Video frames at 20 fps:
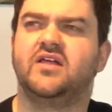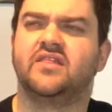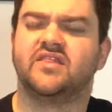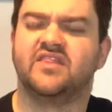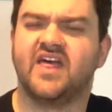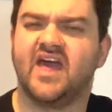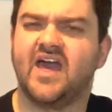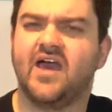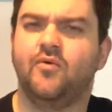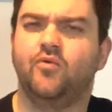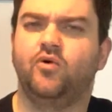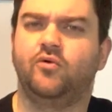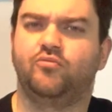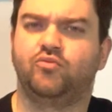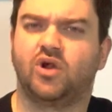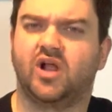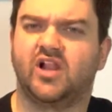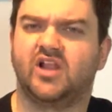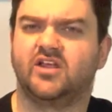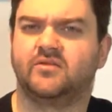That will
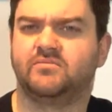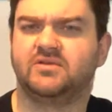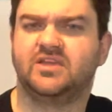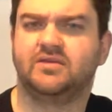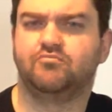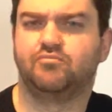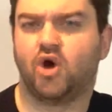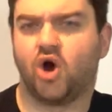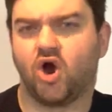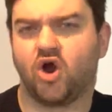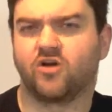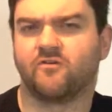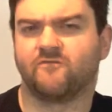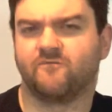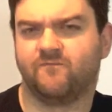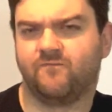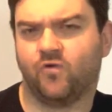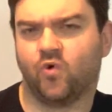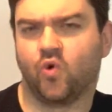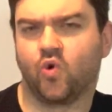probably be part
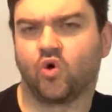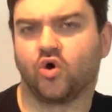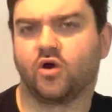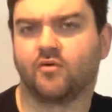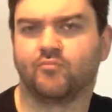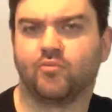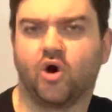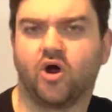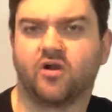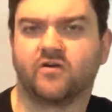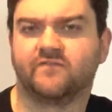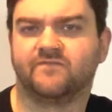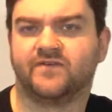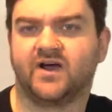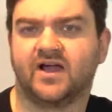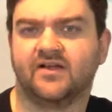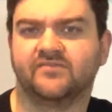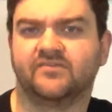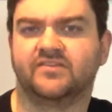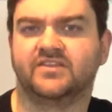4 or part
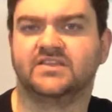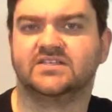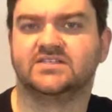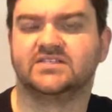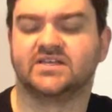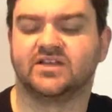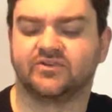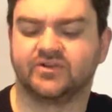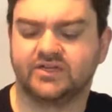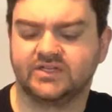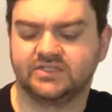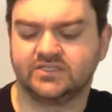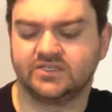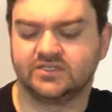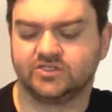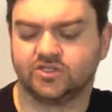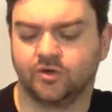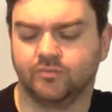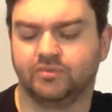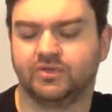5 of this series.
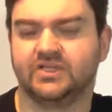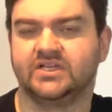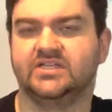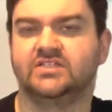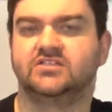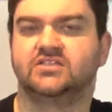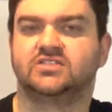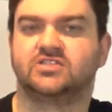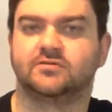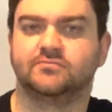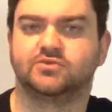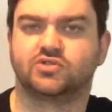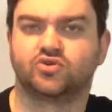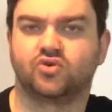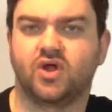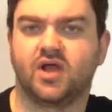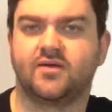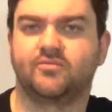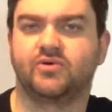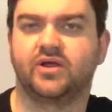So please
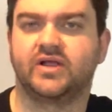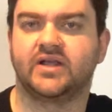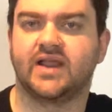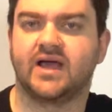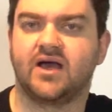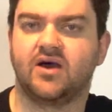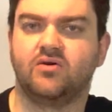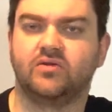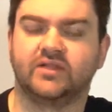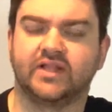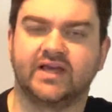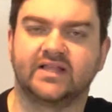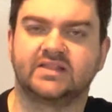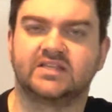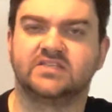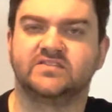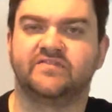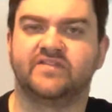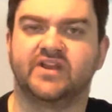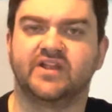subscribe right now, like
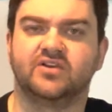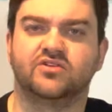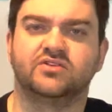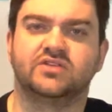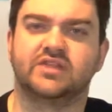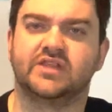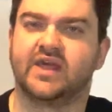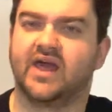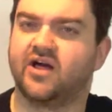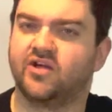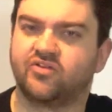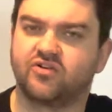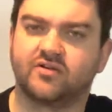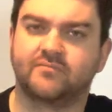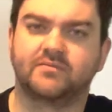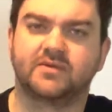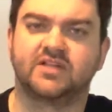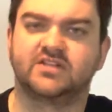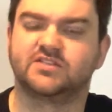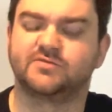this video so the
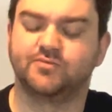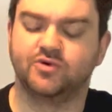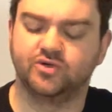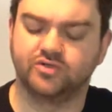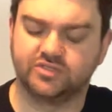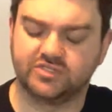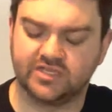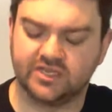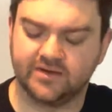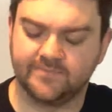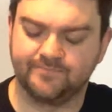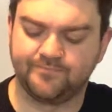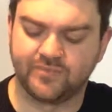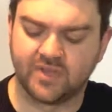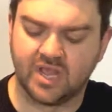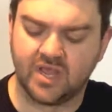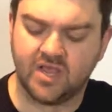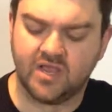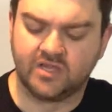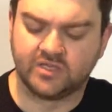algorithm gets boosted,
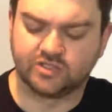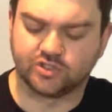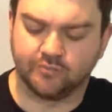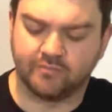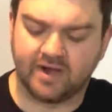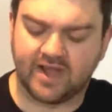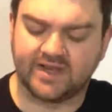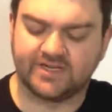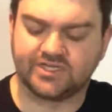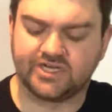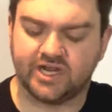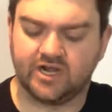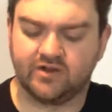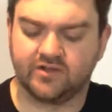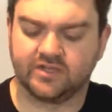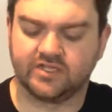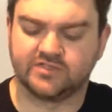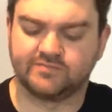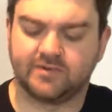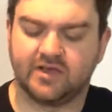so my channel
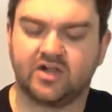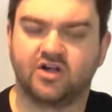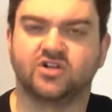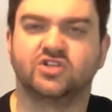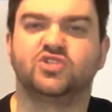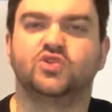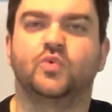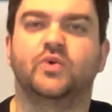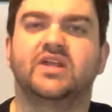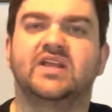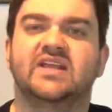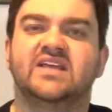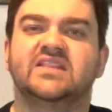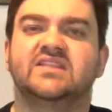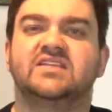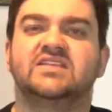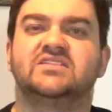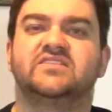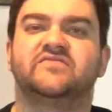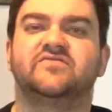gets better, so we can get
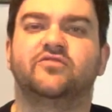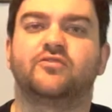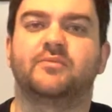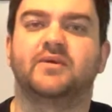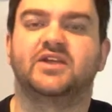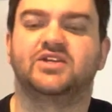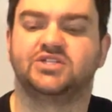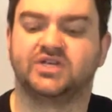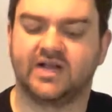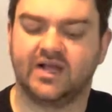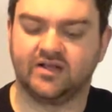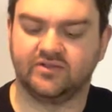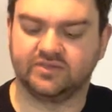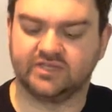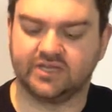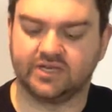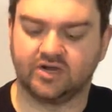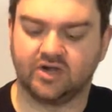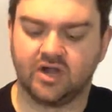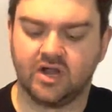this information out
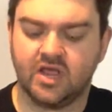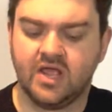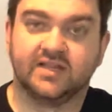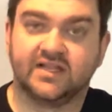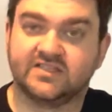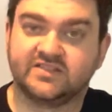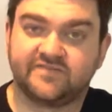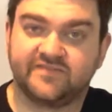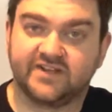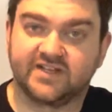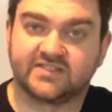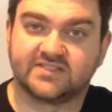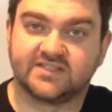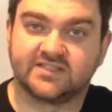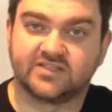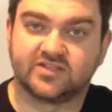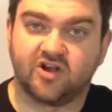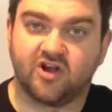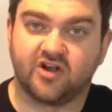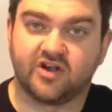there. Let's fix
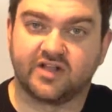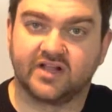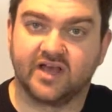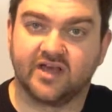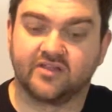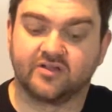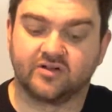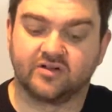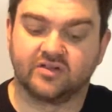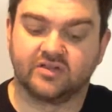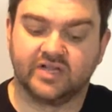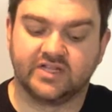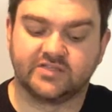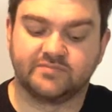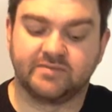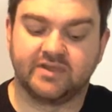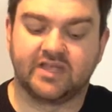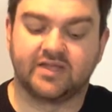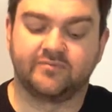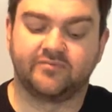this car together. Let's
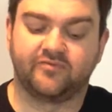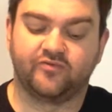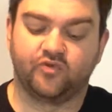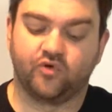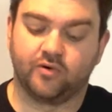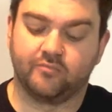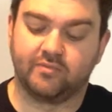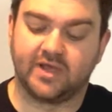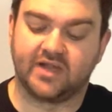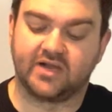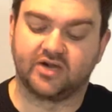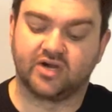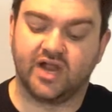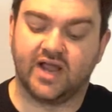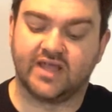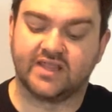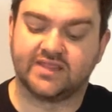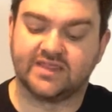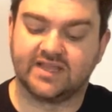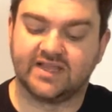make it perform better.
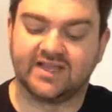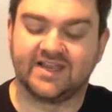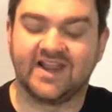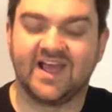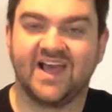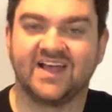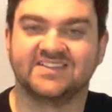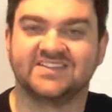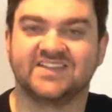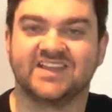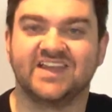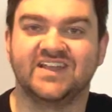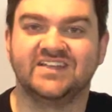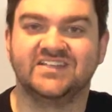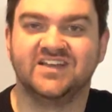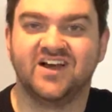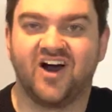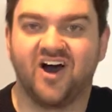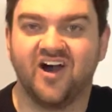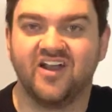I think it has a
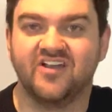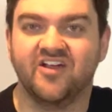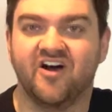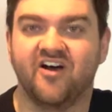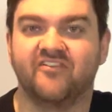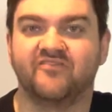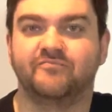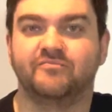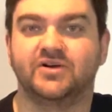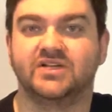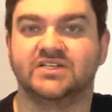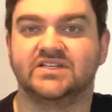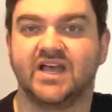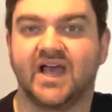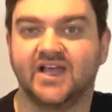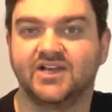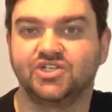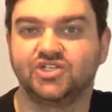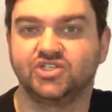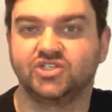ton of
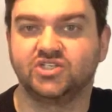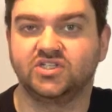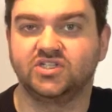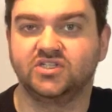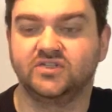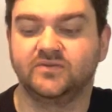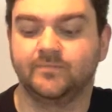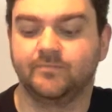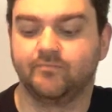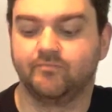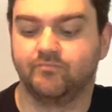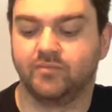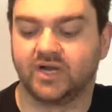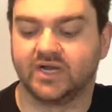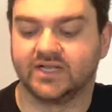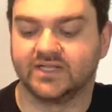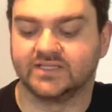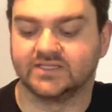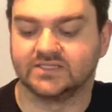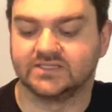potential, but
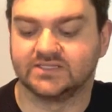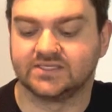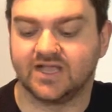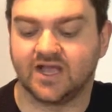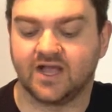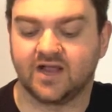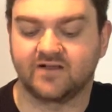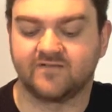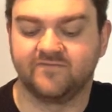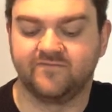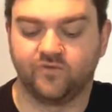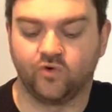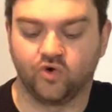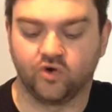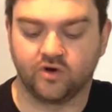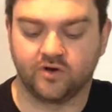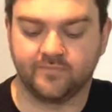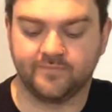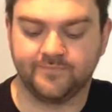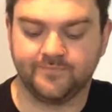in stock
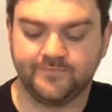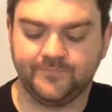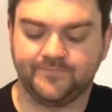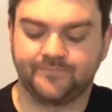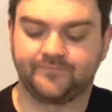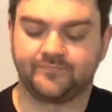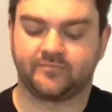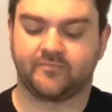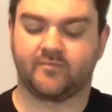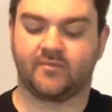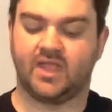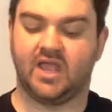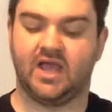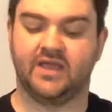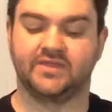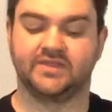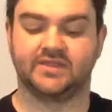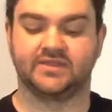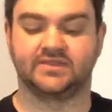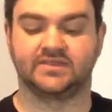form, I
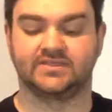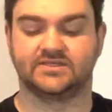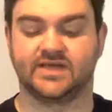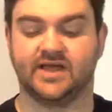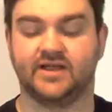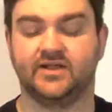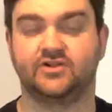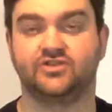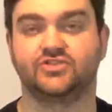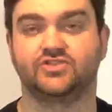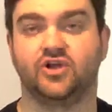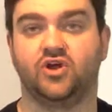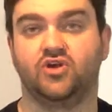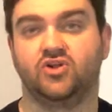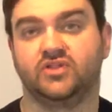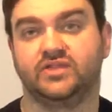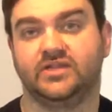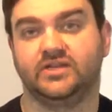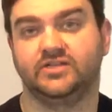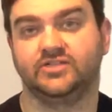think the tires are
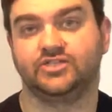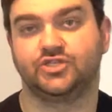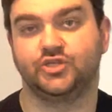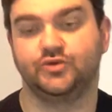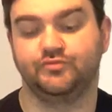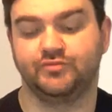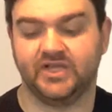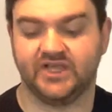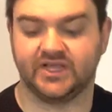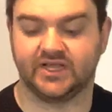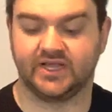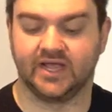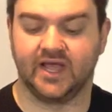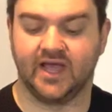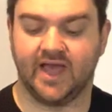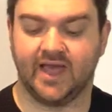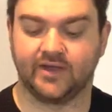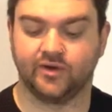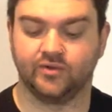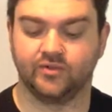a little too big.
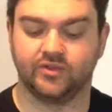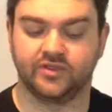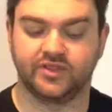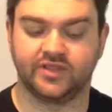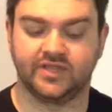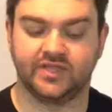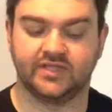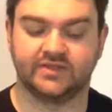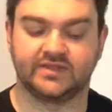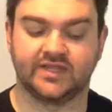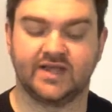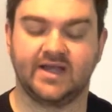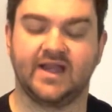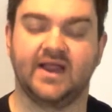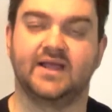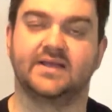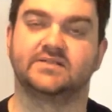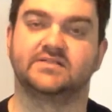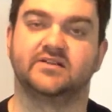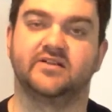I don't think that it
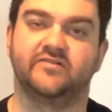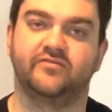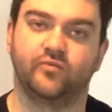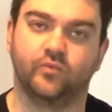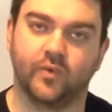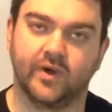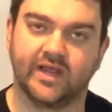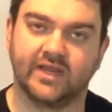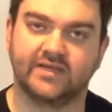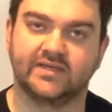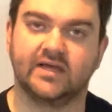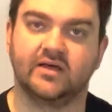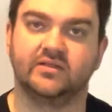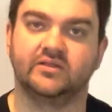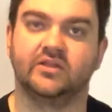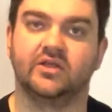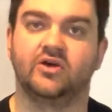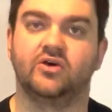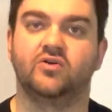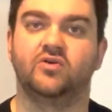has enough weight down
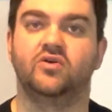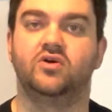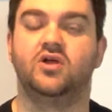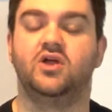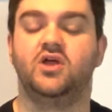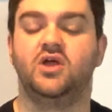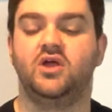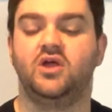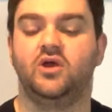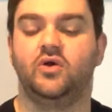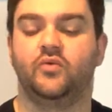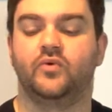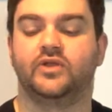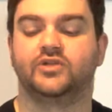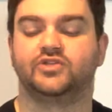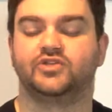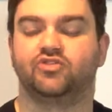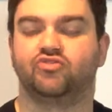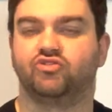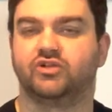low,
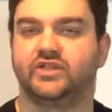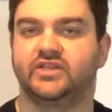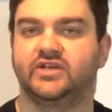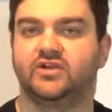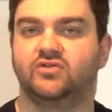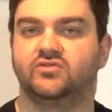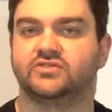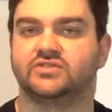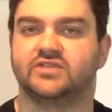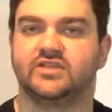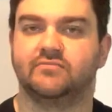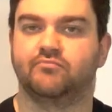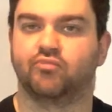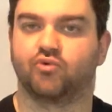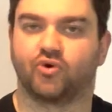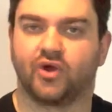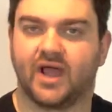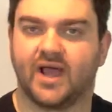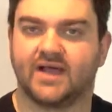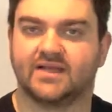which you really don't see
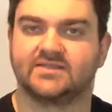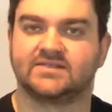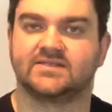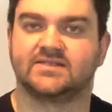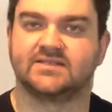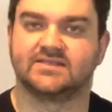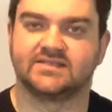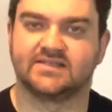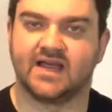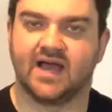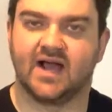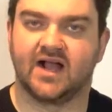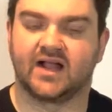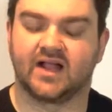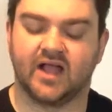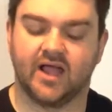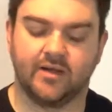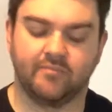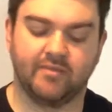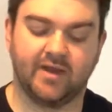brass stock
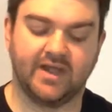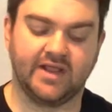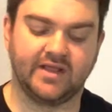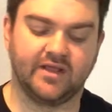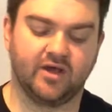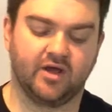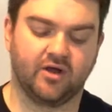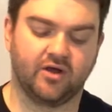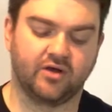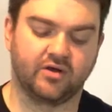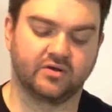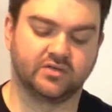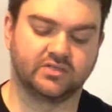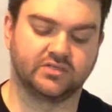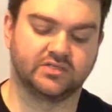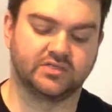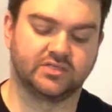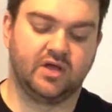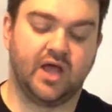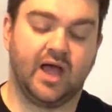on many
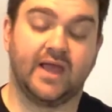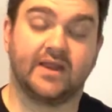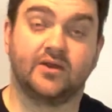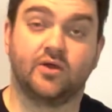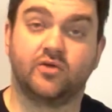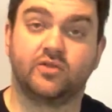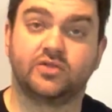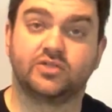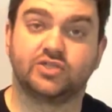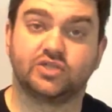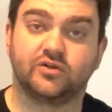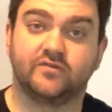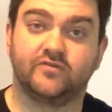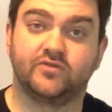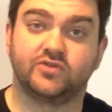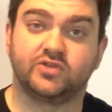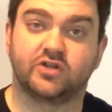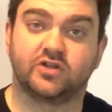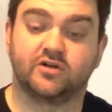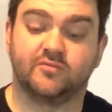cars. I know the
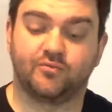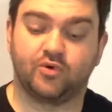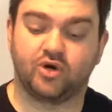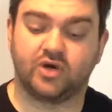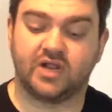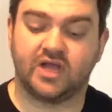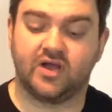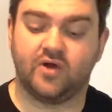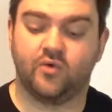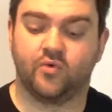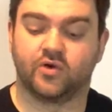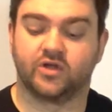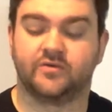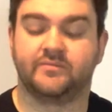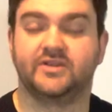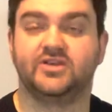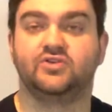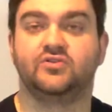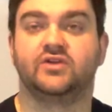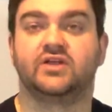servos are going to burn out. We're going
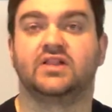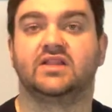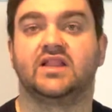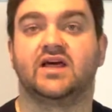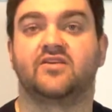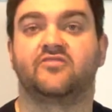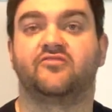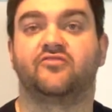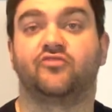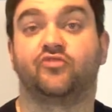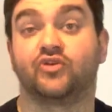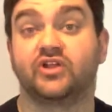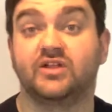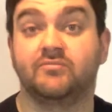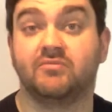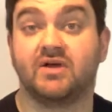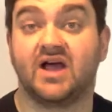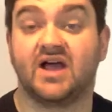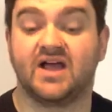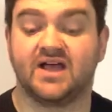to be doing a lot of free
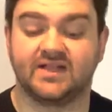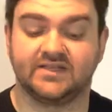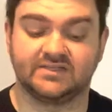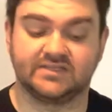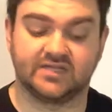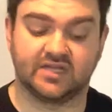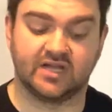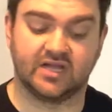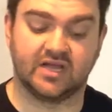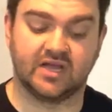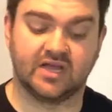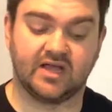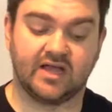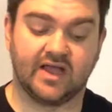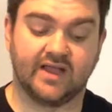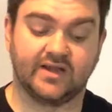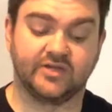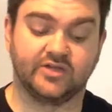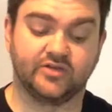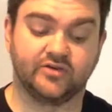mods.
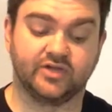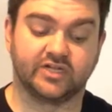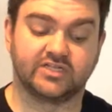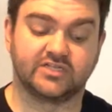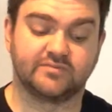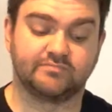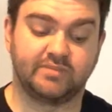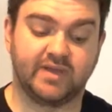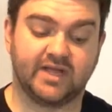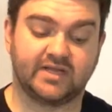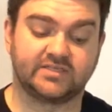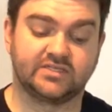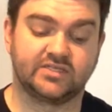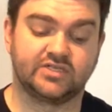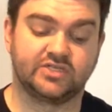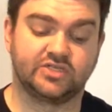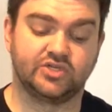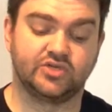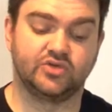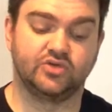I do expect
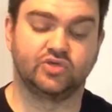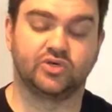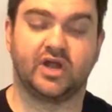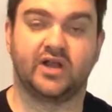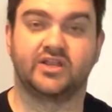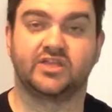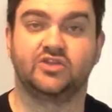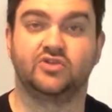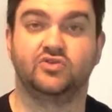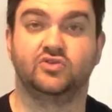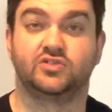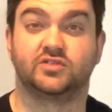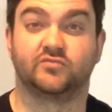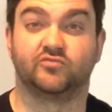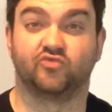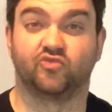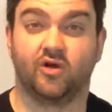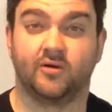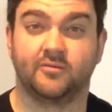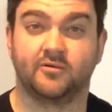to try to use some
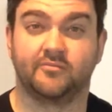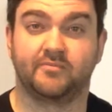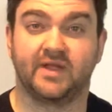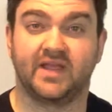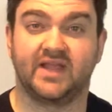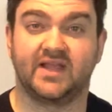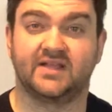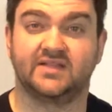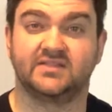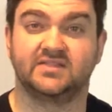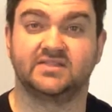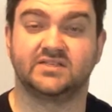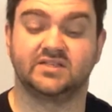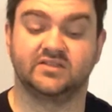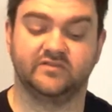rubber bands in